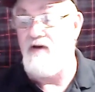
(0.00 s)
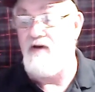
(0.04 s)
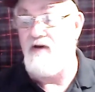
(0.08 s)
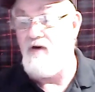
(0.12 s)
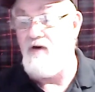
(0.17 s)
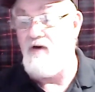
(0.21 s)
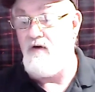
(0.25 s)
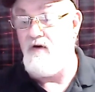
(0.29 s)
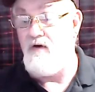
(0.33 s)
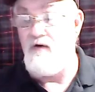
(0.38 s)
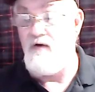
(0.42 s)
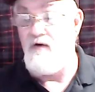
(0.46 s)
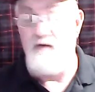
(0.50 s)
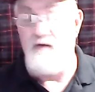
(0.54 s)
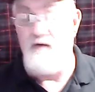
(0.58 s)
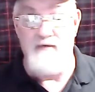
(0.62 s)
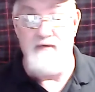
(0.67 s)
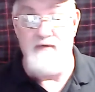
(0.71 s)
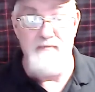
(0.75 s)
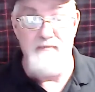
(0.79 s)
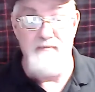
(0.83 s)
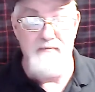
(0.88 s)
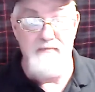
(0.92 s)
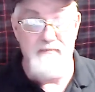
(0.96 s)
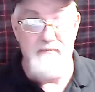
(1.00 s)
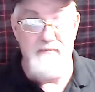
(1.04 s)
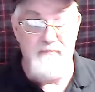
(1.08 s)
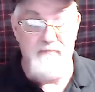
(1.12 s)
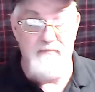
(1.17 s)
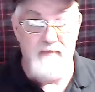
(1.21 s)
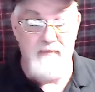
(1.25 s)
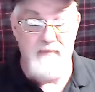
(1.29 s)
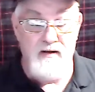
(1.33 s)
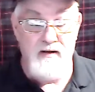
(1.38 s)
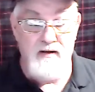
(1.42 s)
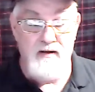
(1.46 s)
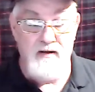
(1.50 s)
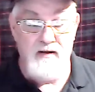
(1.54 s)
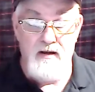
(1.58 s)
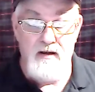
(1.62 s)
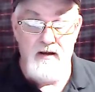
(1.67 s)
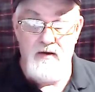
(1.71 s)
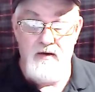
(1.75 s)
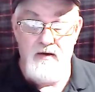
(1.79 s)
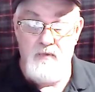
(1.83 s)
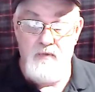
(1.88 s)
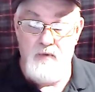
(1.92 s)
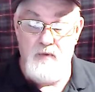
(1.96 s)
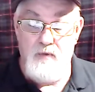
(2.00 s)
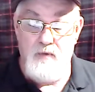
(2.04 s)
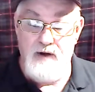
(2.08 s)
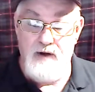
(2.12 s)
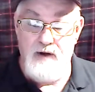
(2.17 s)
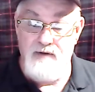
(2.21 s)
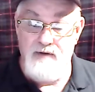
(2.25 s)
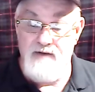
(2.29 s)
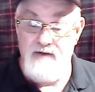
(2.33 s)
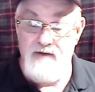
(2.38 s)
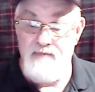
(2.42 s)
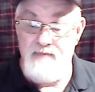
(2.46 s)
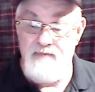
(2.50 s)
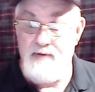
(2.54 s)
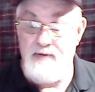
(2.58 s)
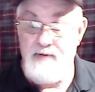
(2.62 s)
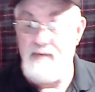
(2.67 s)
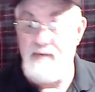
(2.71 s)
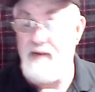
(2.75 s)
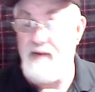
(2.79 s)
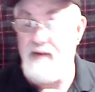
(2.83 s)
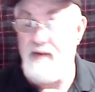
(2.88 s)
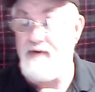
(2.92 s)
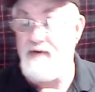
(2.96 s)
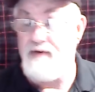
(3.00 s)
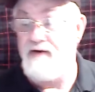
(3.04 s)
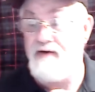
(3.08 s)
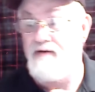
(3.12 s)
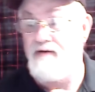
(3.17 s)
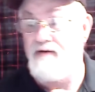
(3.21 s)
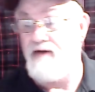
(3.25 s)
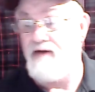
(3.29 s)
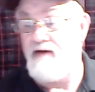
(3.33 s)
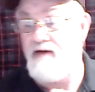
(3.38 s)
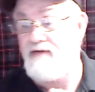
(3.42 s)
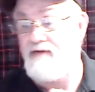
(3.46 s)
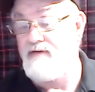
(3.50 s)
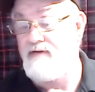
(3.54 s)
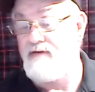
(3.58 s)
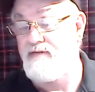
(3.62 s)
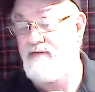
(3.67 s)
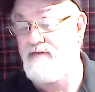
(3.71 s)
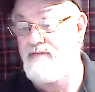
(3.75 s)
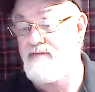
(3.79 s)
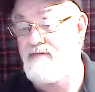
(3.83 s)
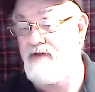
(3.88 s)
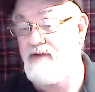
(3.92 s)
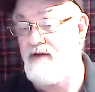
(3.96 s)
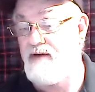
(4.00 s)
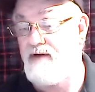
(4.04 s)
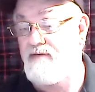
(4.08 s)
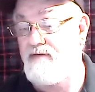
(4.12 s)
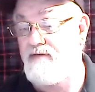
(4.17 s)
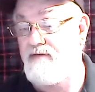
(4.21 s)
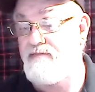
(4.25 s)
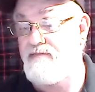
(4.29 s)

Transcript: all of them why you never put a pound into the raffle. You know,